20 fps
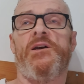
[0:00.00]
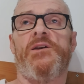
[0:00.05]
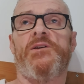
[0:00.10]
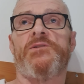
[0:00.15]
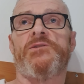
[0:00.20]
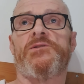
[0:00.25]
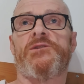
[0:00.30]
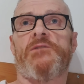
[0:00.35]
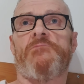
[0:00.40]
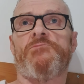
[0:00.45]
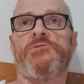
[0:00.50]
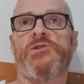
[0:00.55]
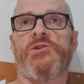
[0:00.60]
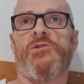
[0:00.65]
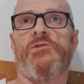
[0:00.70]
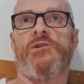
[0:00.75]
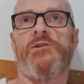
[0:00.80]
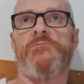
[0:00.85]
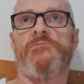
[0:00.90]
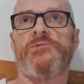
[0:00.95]

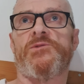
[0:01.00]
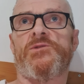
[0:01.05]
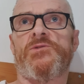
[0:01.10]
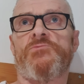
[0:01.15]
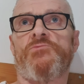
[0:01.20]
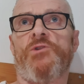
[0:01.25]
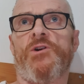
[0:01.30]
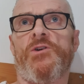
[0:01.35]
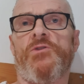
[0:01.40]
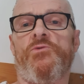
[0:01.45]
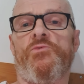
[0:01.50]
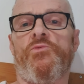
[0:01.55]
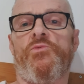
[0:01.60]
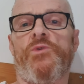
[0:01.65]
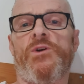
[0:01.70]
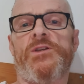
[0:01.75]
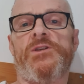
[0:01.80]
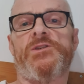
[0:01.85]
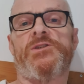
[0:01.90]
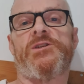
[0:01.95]
sometimes as well,
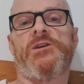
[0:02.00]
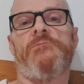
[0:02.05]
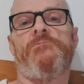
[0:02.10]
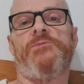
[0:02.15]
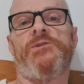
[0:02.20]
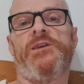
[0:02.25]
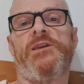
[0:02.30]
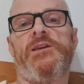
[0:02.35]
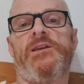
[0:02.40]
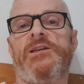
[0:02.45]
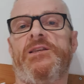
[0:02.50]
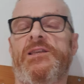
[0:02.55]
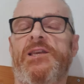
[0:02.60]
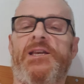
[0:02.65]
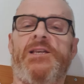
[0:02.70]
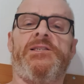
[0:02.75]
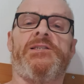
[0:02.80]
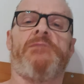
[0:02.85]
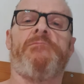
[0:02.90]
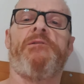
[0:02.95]
when somebody
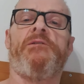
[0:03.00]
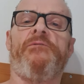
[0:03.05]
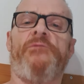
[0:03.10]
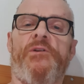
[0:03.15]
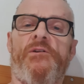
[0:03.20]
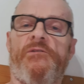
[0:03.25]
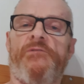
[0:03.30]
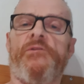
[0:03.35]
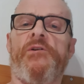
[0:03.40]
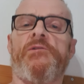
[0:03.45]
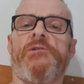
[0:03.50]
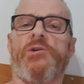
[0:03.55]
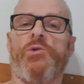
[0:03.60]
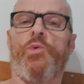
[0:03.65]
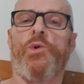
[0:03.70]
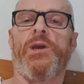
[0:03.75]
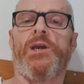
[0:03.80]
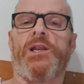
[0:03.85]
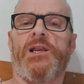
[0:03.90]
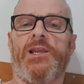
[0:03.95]
needs something very, very
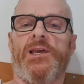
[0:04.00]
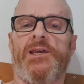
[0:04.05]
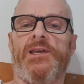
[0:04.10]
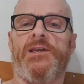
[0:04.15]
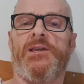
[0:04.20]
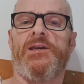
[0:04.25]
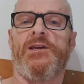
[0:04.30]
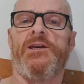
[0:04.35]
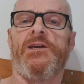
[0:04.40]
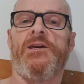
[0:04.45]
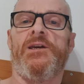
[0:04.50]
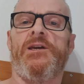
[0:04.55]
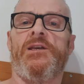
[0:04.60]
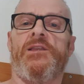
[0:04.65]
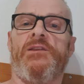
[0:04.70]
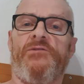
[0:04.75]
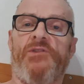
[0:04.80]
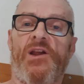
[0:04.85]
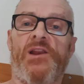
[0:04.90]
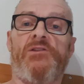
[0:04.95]
quickly,
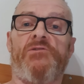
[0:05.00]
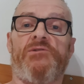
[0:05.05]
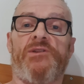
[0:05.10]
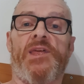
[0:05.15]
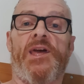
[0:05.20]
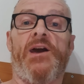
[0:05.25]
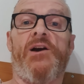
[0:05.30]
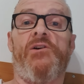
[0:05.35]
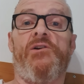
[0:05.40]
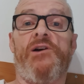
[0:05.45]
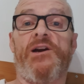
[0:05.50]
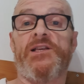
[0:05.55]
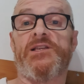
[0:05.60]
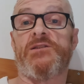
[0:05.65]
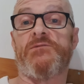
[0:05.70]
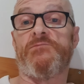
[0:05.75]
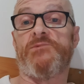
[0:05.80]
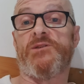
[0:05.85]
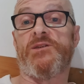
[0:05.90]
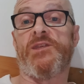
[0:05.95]
the value of that
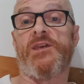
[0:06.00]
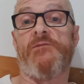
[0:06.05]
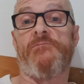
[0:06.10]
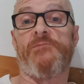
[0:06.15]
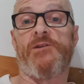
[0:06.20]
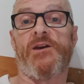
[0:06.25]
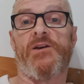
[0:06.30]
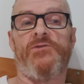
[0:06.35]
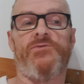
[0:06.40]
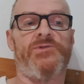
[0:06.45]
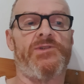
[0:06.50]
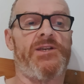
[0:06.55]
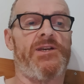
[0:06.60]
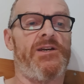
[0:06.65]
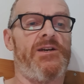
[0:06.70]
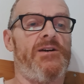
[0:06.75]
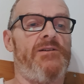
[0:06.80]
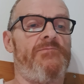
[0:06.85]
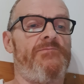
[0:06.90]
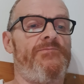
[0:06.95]
item to them goes
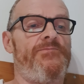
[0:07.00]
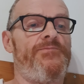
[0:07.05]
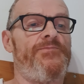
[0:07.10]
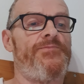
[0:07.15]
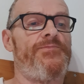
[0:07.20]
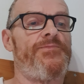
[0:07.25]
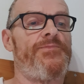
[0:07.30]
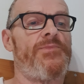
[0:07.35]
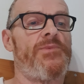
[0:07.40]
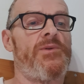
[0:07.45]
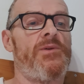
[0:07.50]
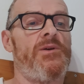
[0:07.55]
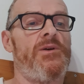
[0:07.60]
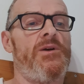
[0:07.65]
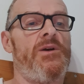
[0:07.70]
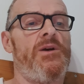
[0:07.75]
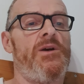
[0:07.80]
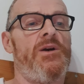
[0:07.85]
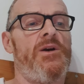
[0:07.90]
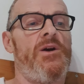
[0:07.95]
up.
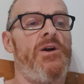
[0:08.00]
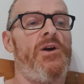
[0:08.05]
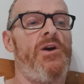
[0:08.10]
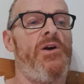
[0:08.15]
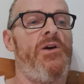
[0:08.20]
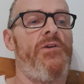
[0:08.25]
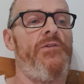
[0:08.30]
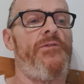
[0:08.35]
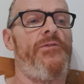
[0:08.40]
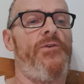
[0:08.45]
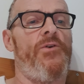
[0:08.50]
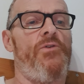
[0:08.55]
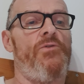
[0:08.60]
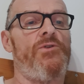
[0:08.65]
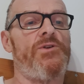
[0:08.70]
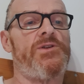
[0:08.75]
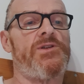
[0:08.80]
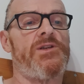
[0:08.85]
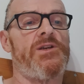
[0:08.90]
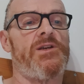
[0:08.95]

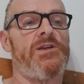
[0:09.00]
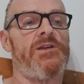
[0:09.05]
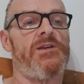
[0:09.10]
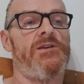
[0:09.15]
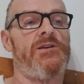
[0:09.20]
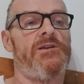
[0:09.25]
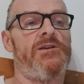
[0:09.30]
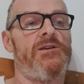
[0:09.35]
Authority